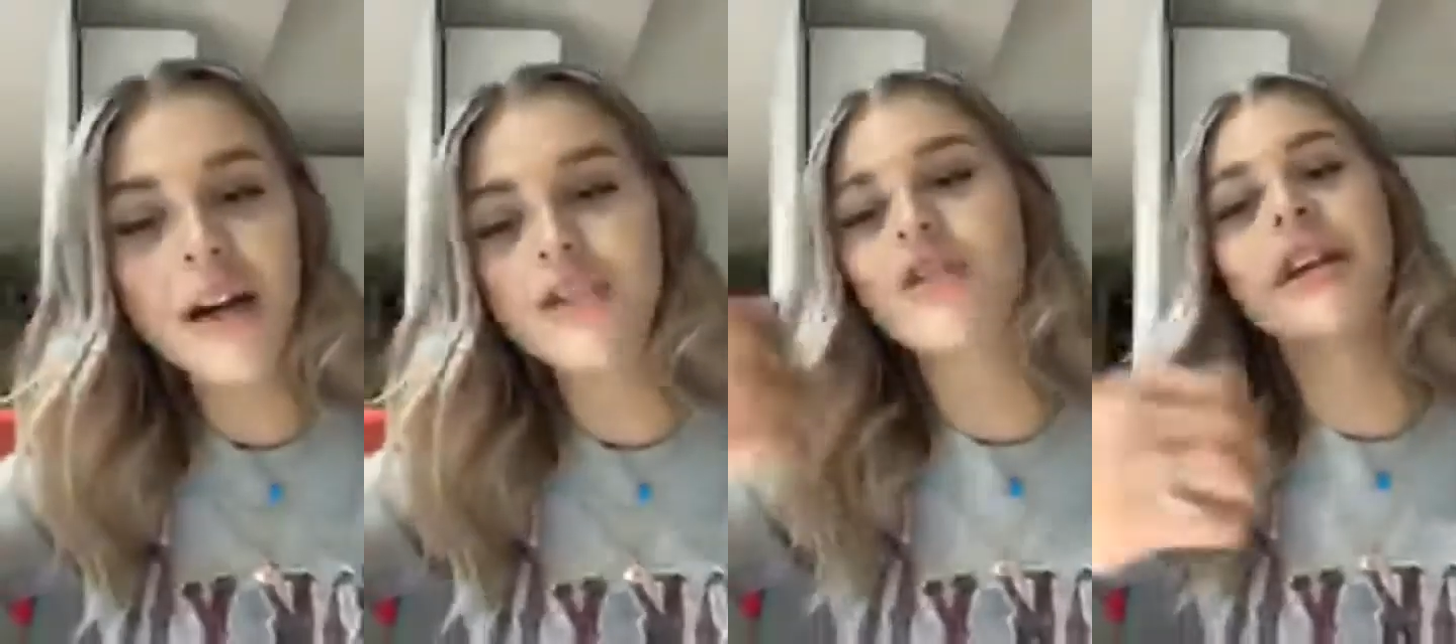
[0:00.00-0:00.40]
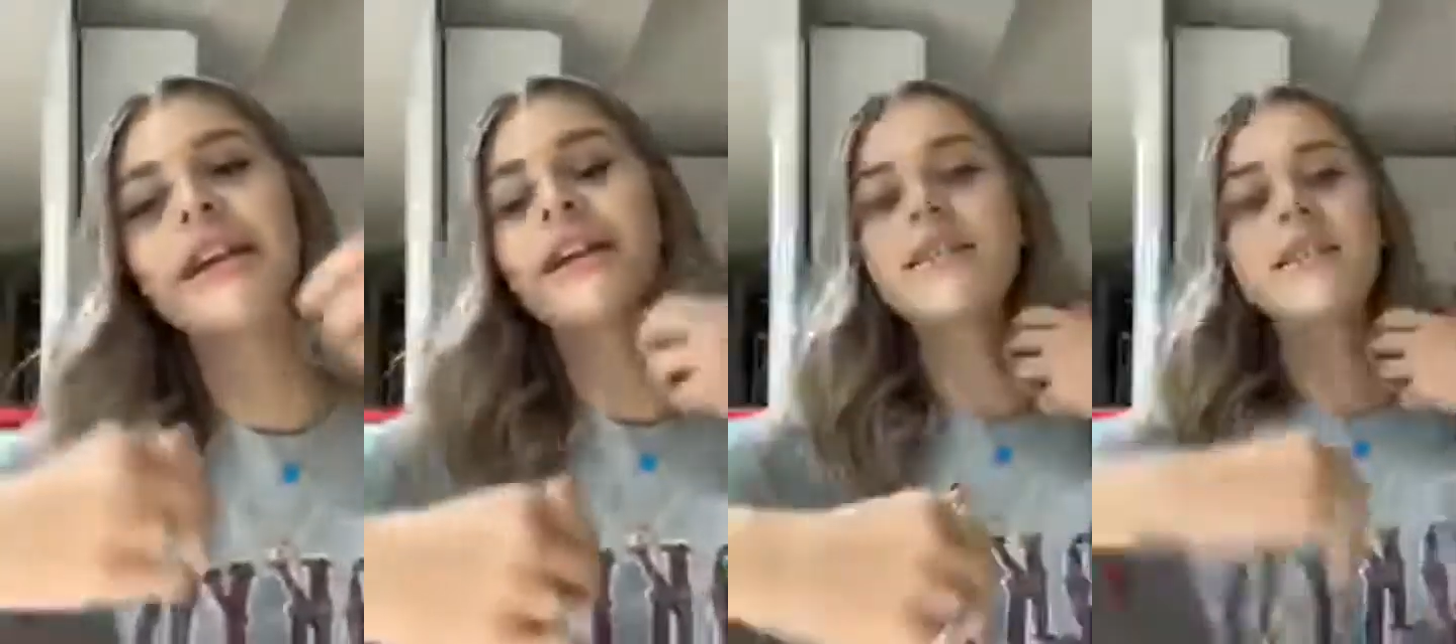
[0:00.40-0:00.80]
I don't like
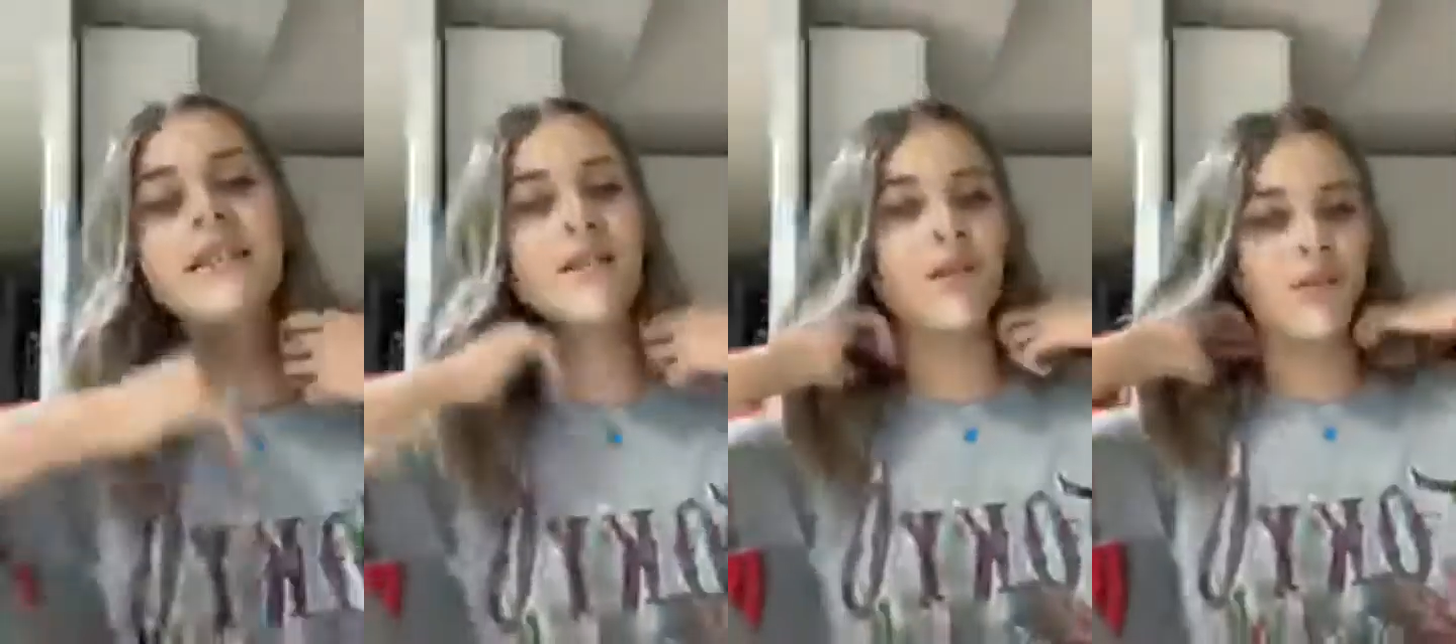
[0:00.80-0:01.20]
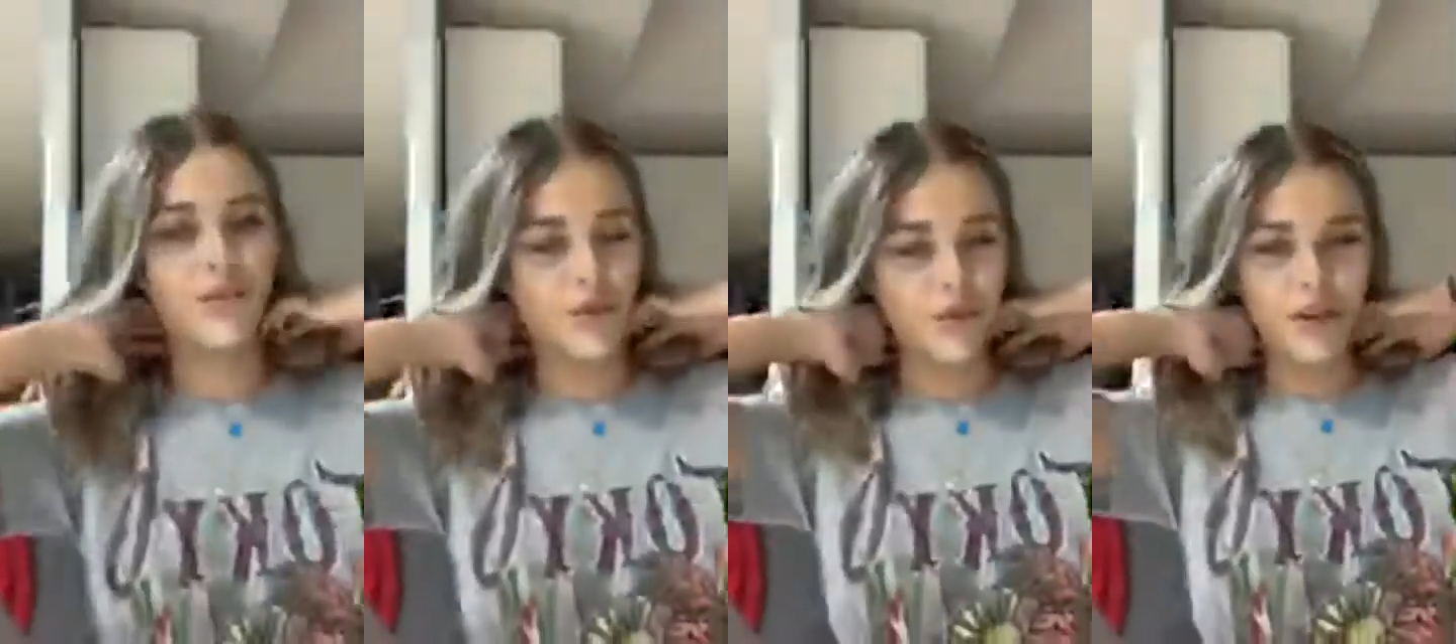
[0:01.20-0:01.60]
getting into these like
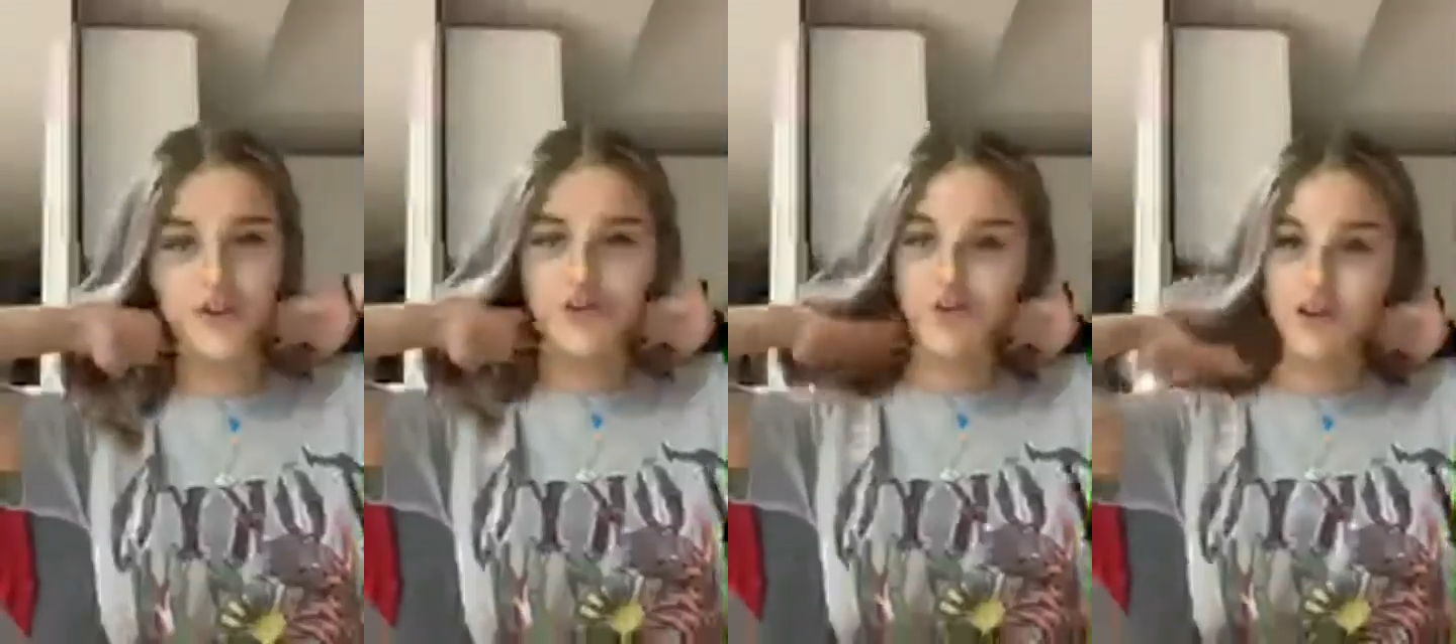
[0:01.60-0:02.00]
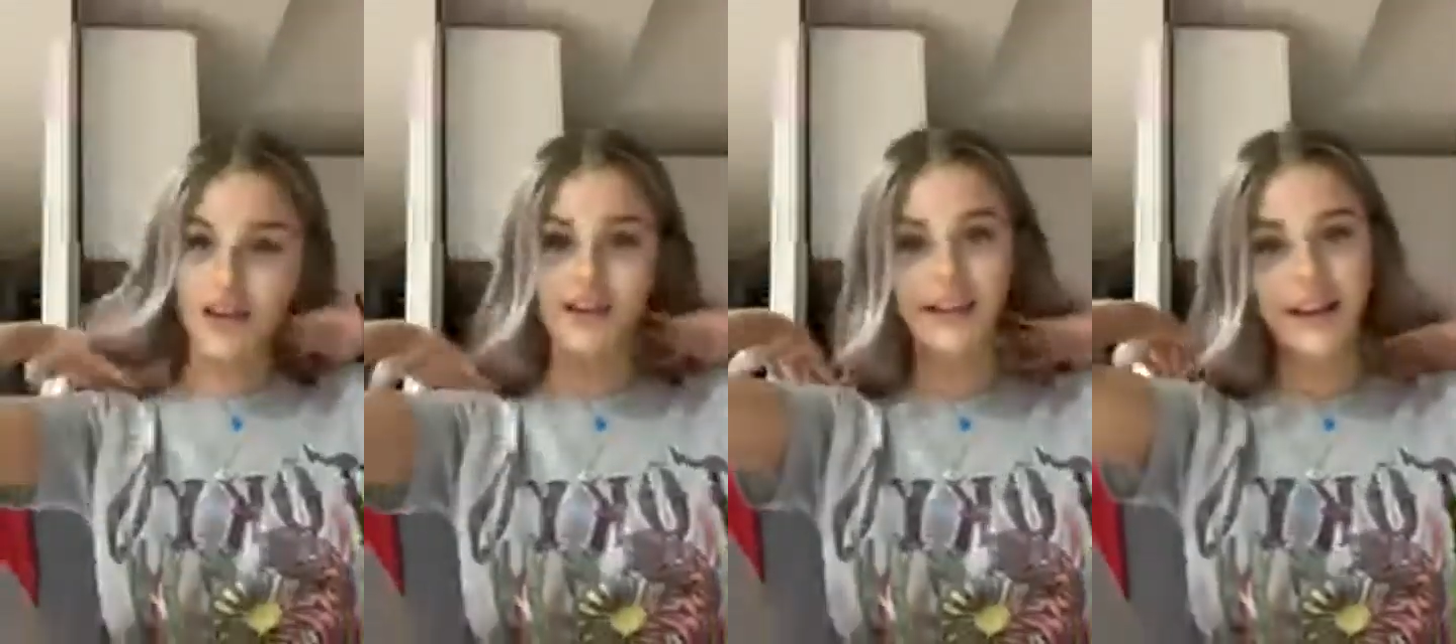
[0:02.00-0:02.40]
controversial
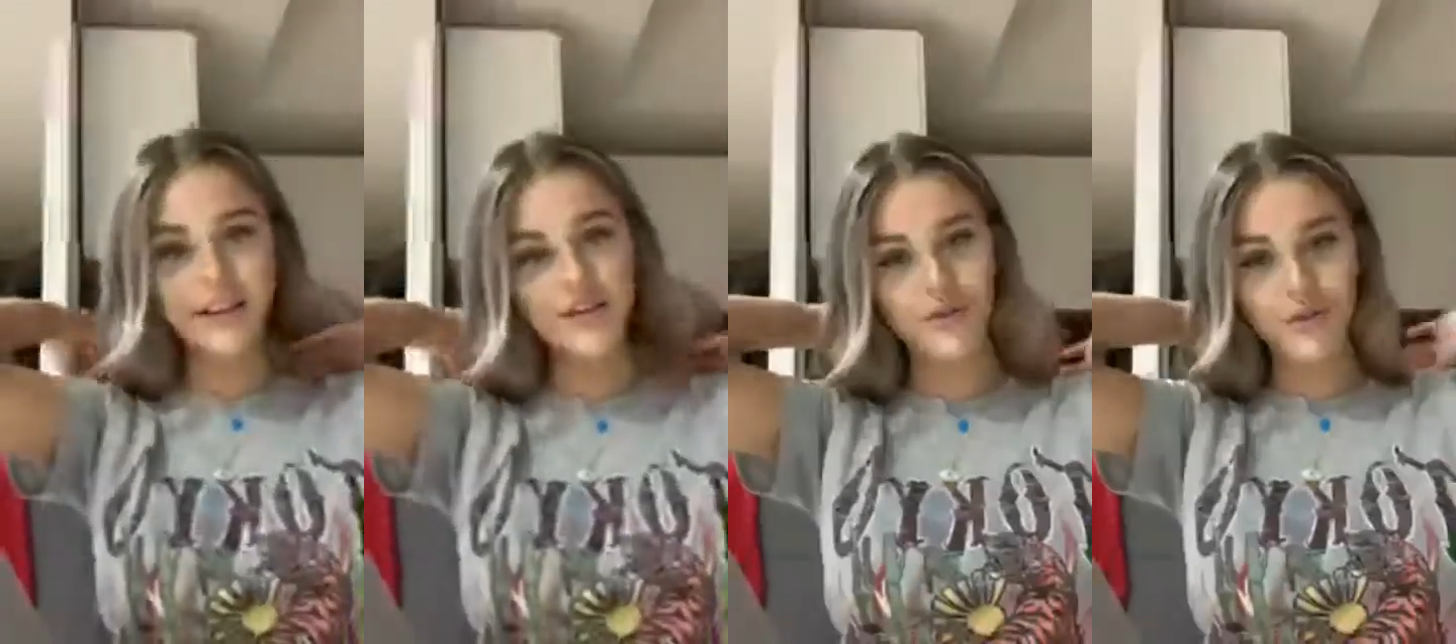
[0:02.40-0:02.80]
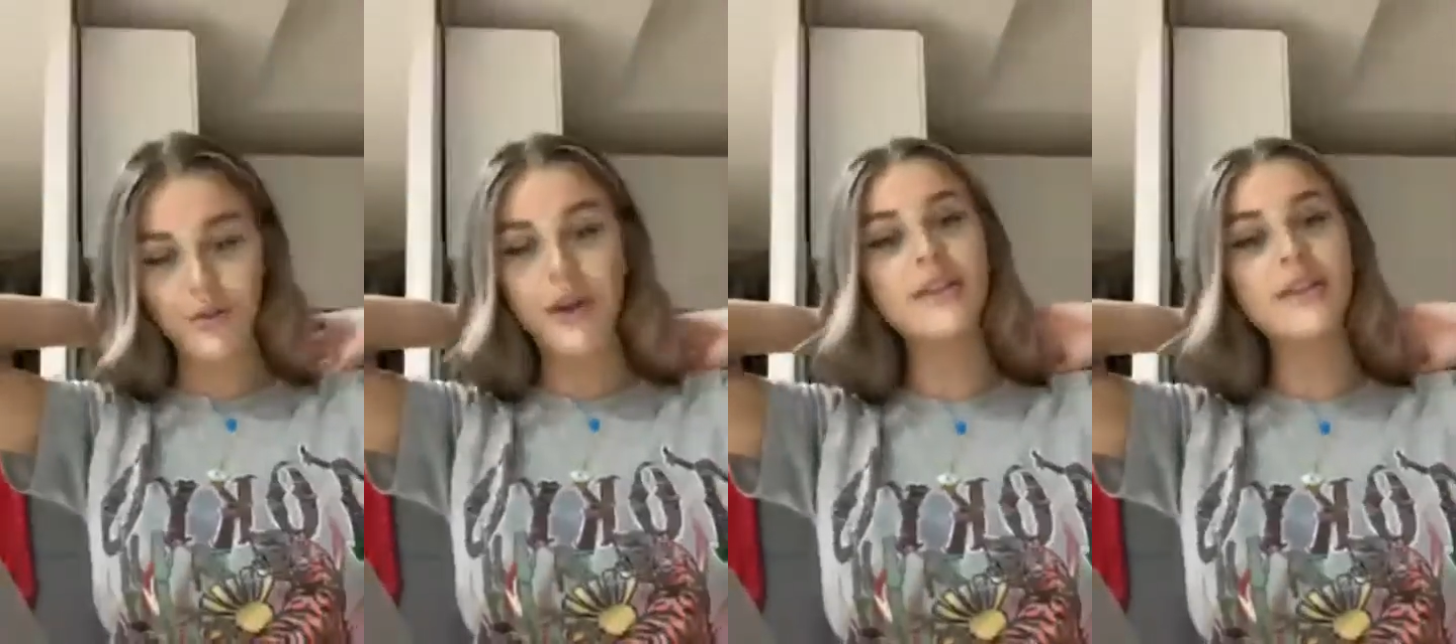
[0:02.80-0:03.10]
things. I like just talking about the